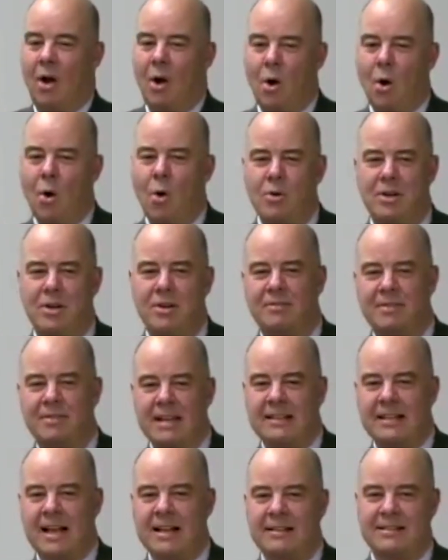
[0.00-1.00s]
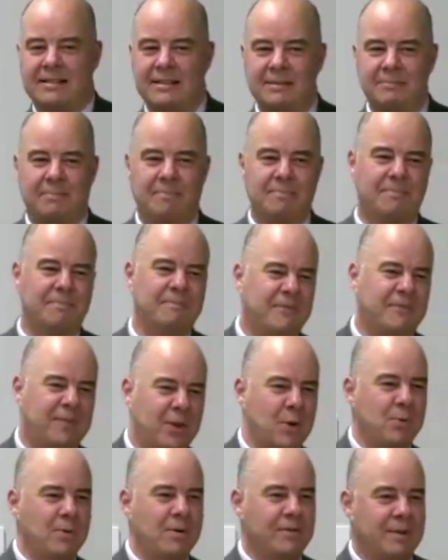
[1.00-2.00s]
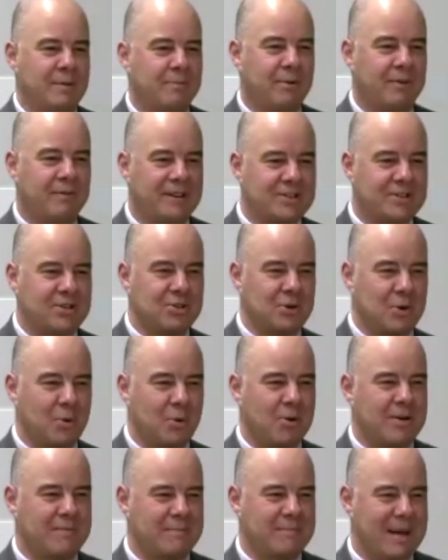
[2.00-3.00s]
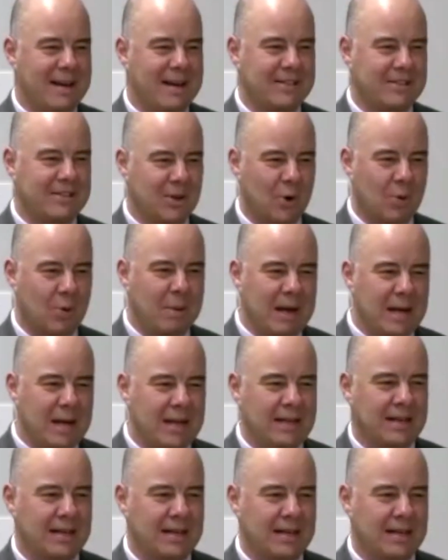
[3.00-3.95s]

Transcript: "Oh, do you think that's the view of the Provincial Court of Manitoba?"